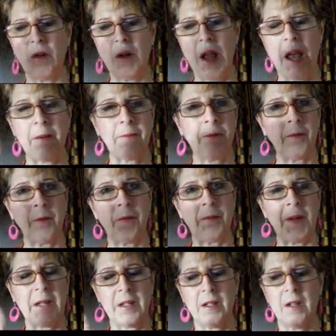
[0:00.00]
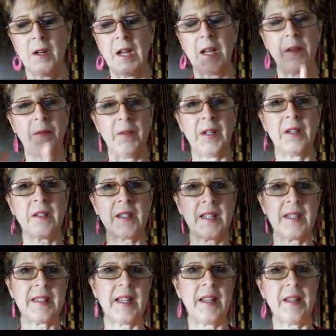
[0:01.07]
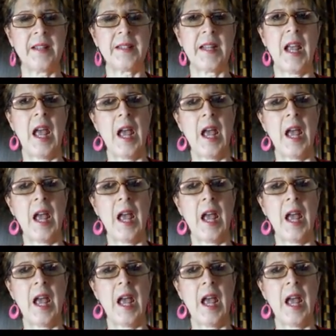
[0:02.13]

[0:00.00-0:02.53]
F for figure. Okay, the figure is going to say this.